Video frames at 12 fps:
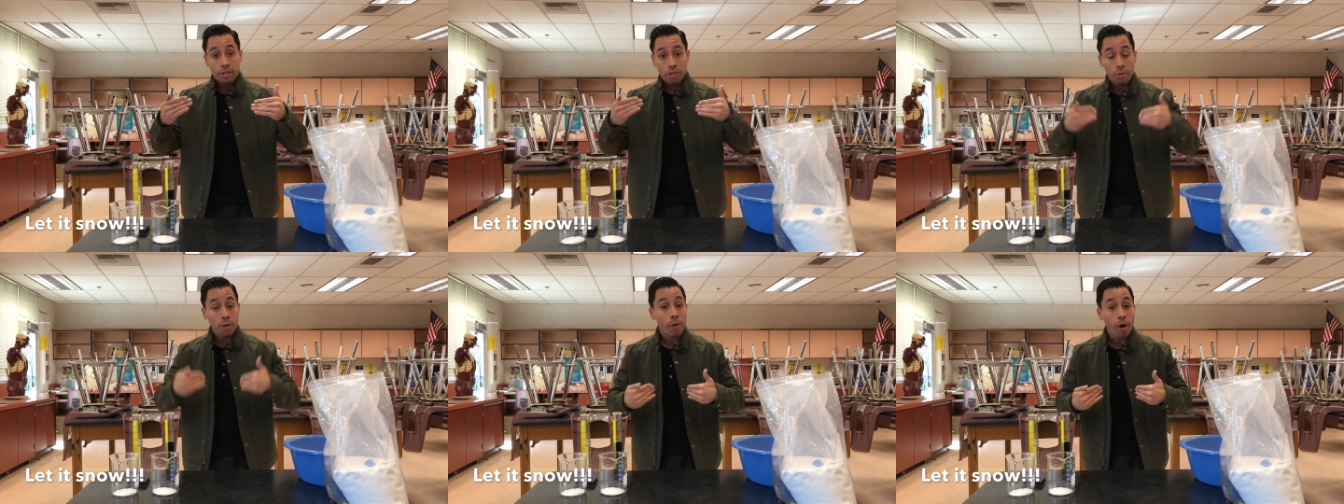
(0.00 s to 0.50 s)

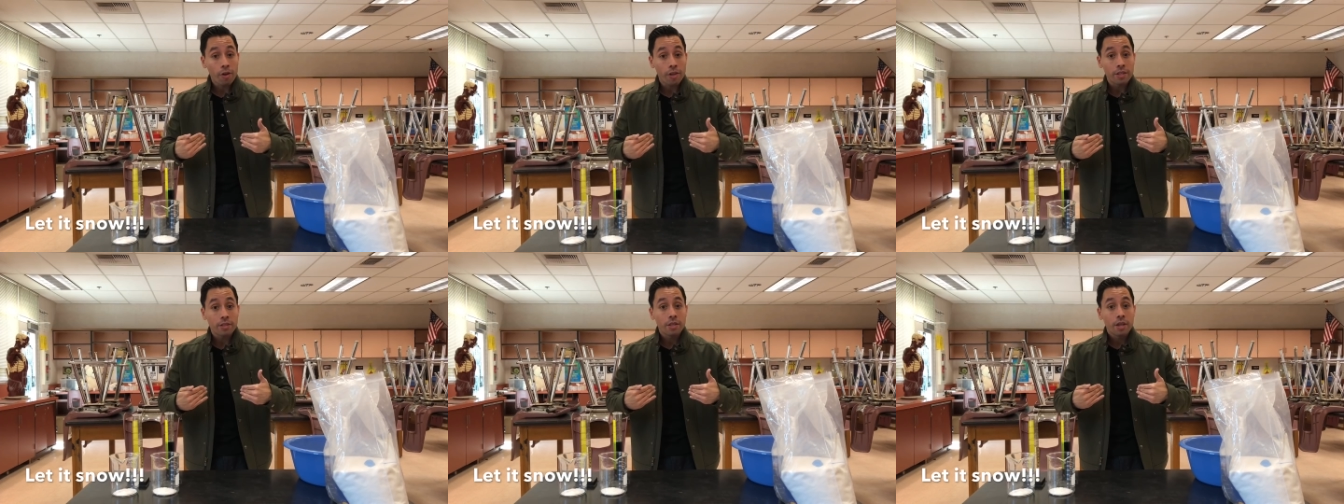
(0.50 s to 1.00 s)
to be a part of
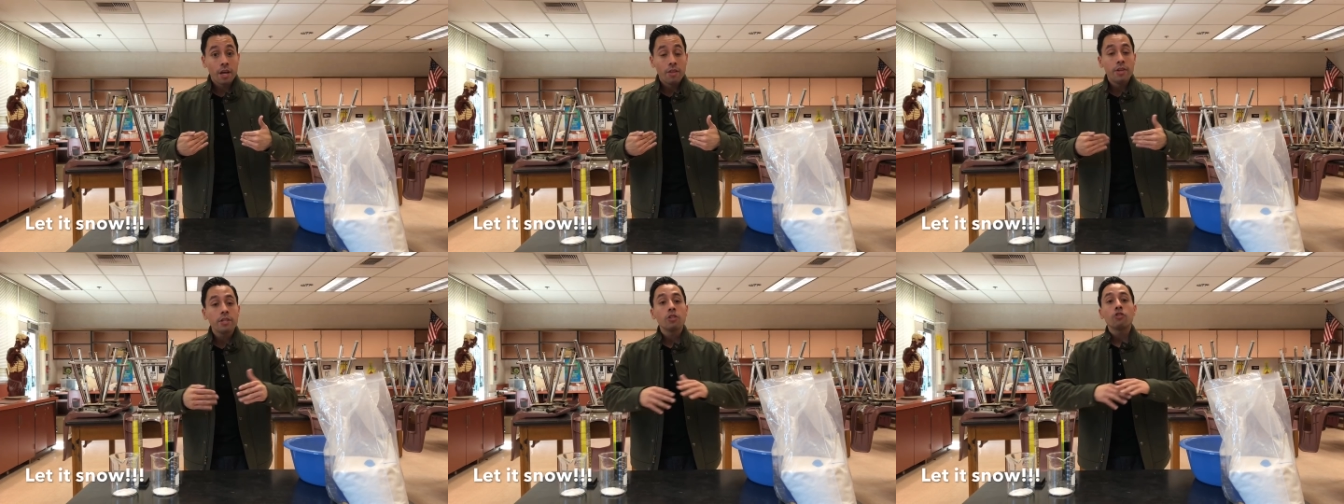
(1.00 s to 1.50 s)
this.
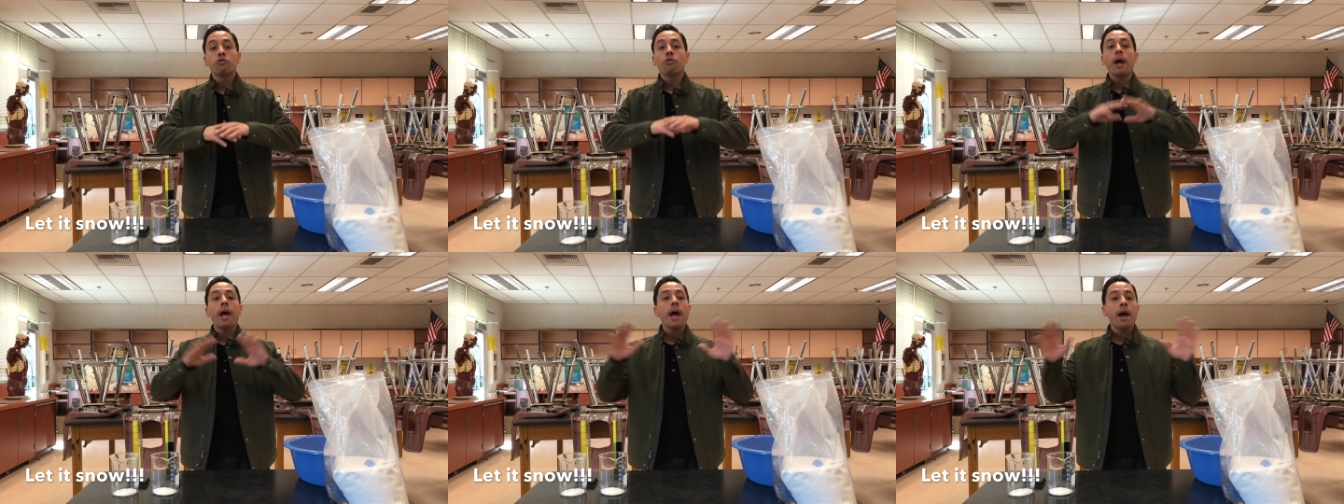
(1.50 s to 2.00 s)
This is
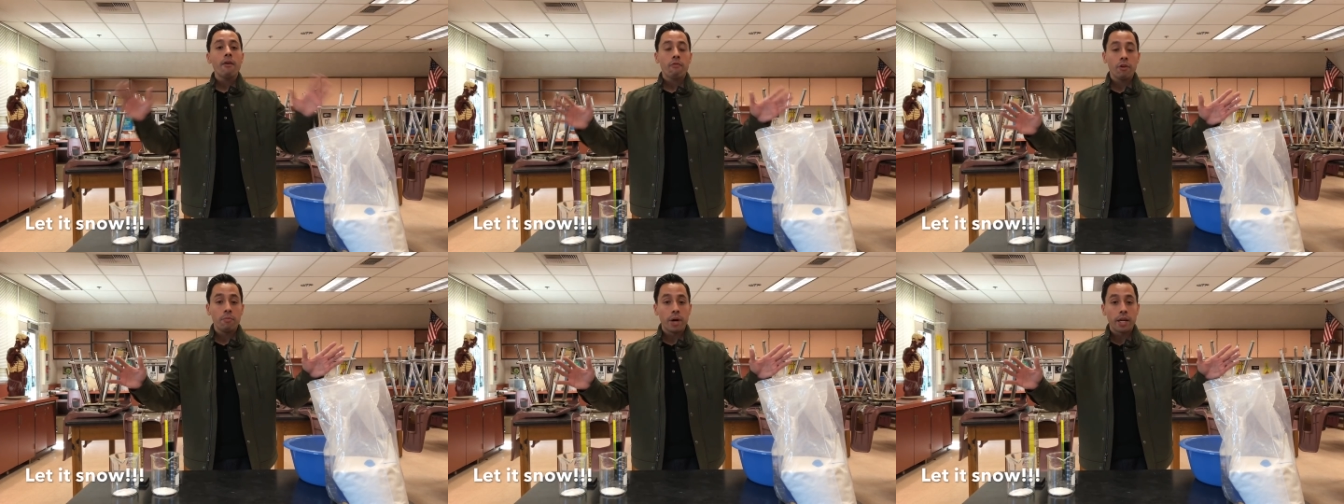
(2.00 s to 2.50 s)
for
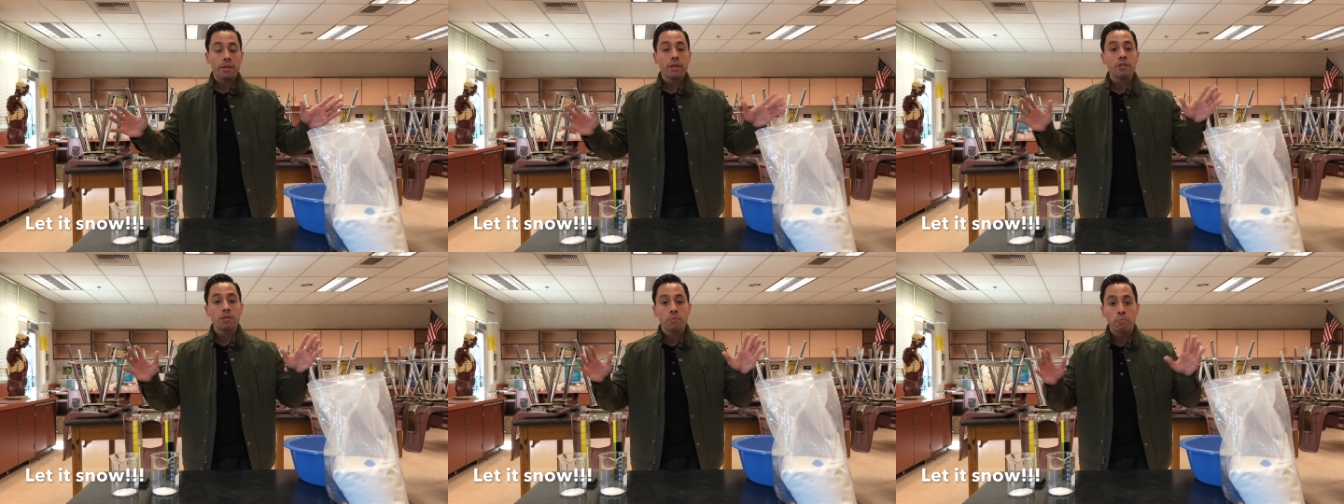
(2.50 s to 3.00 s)
everybody.
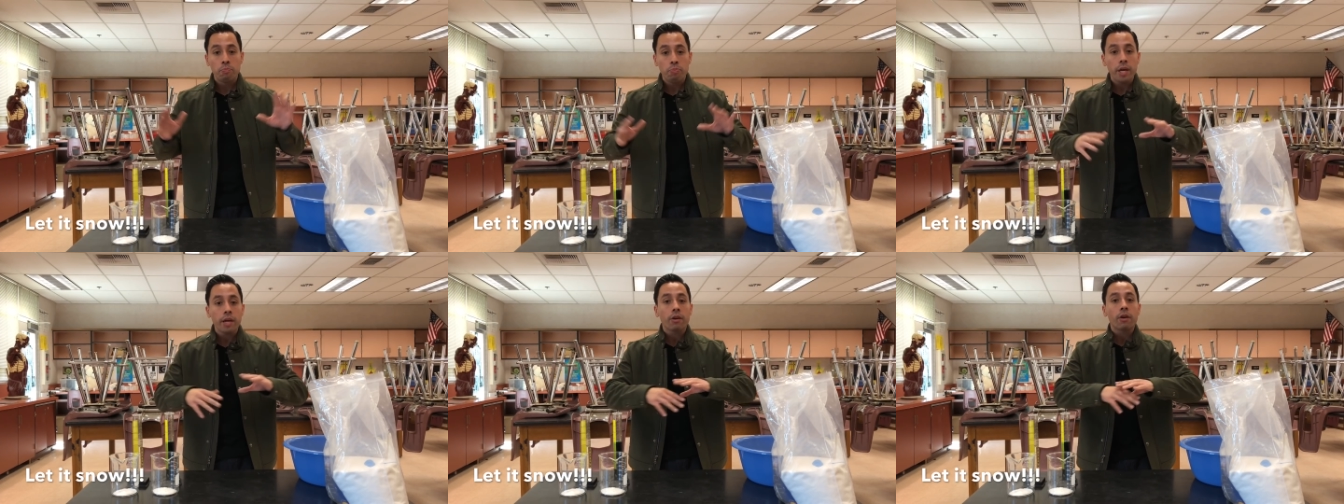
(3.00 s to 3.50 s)
This is
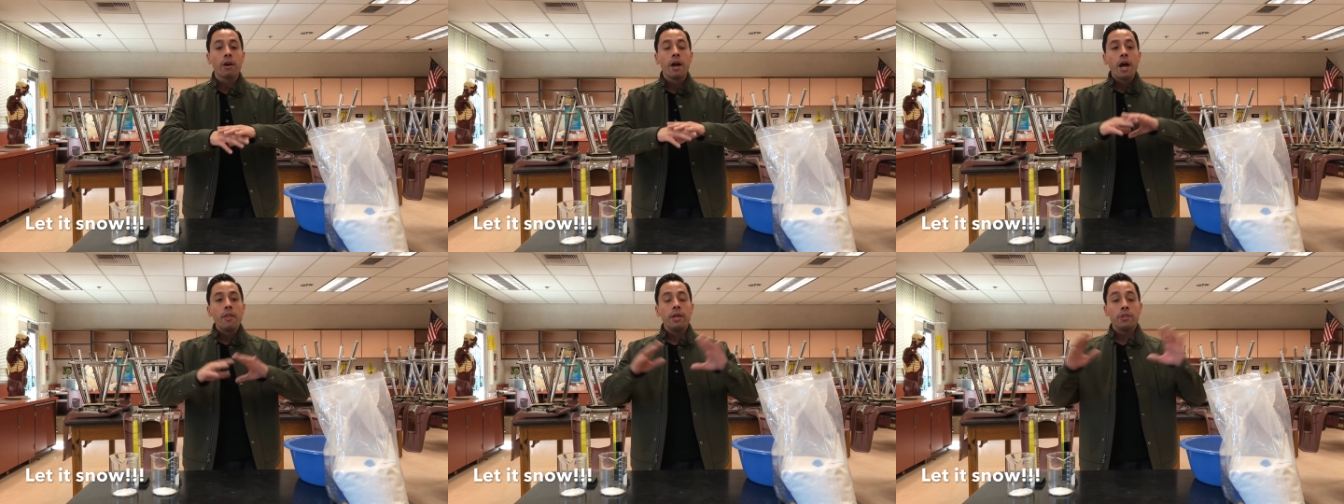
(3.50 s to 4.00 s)
bigger
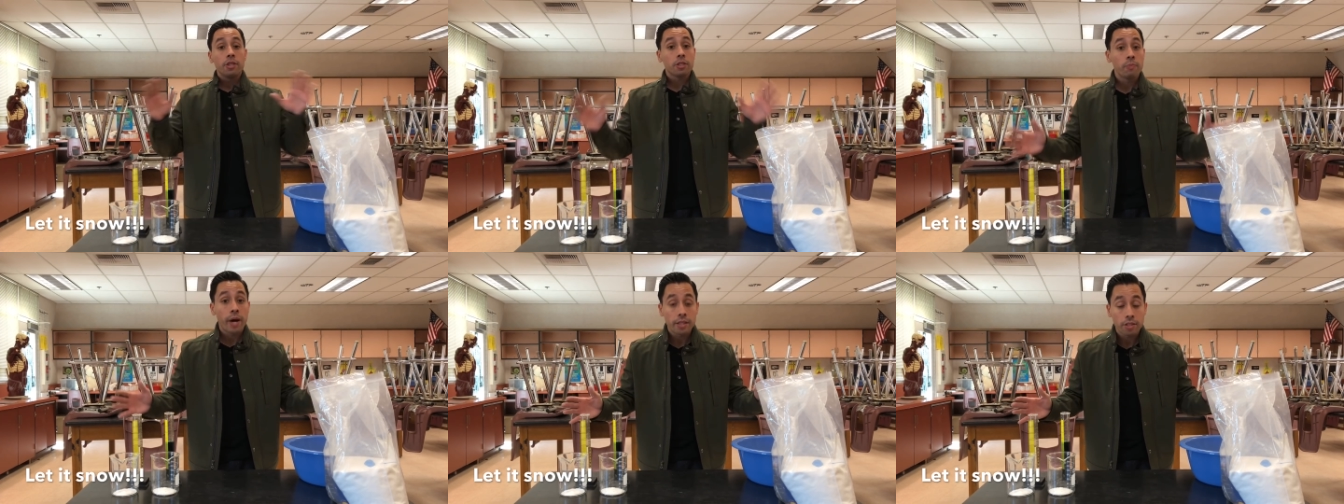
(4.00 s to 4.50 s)
than
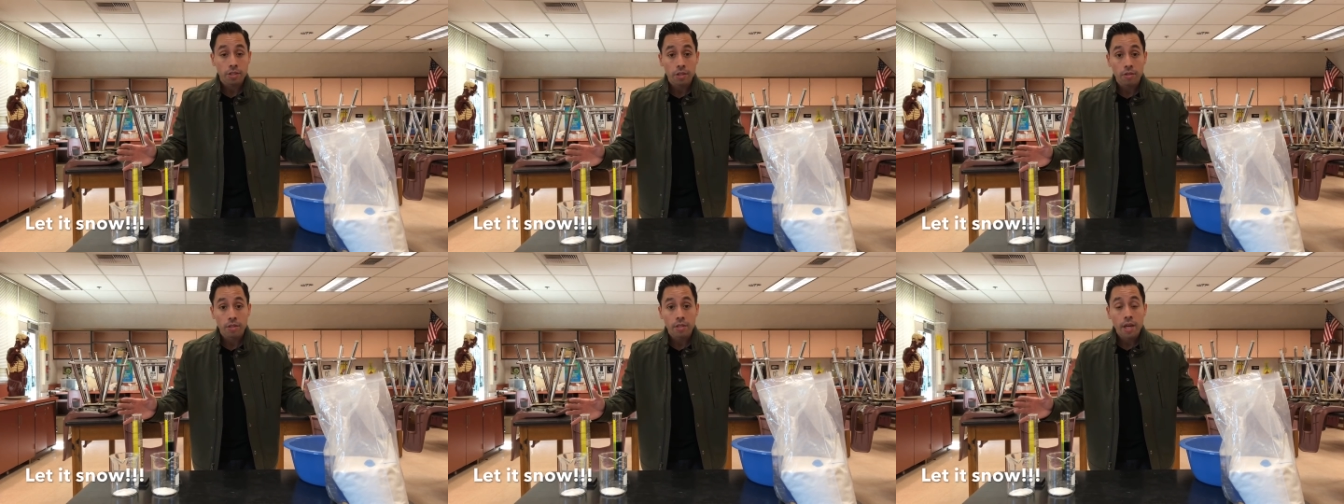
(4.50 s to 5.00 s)
just my
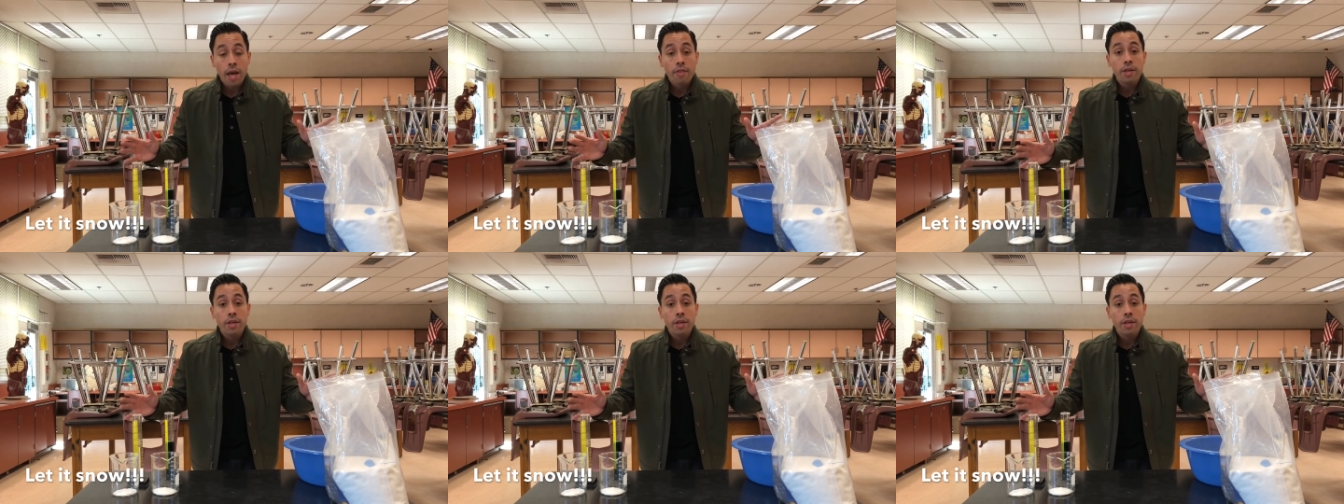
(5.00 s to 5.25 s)
students.